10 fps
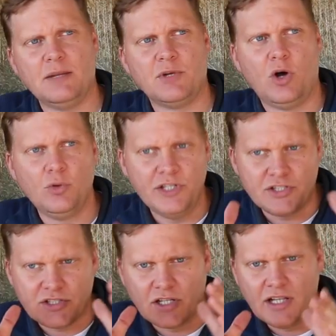them to only
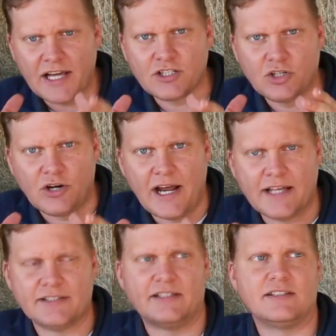select
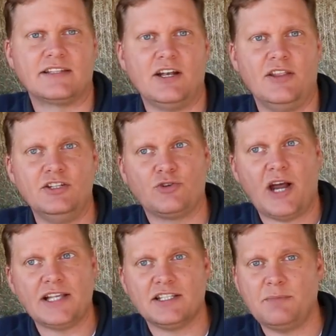grasses, and these
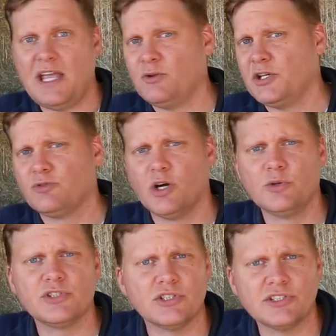grasses may only
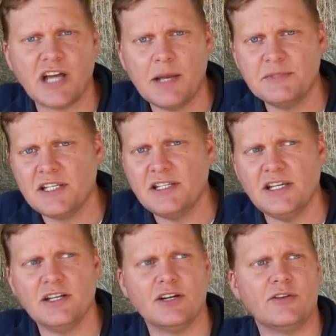grow certain times a
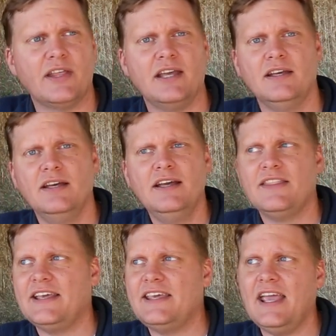year and they,
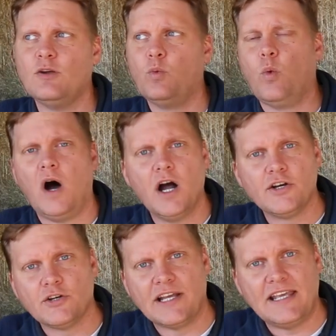they can't
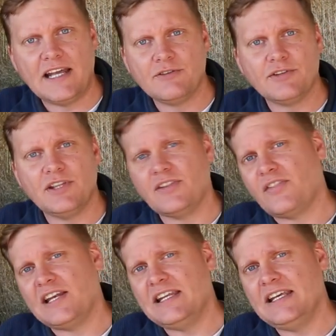wander and get everything
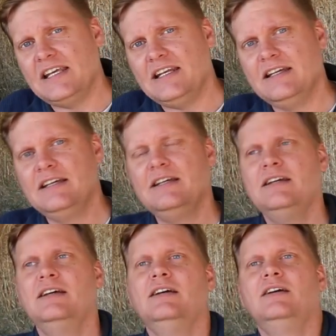that they need,
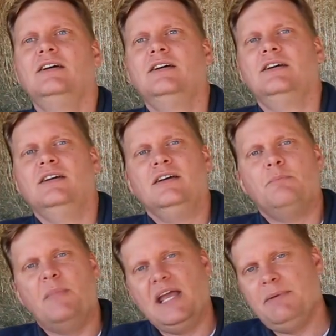
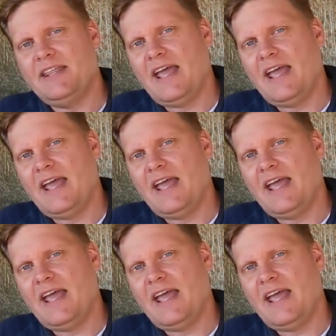maybe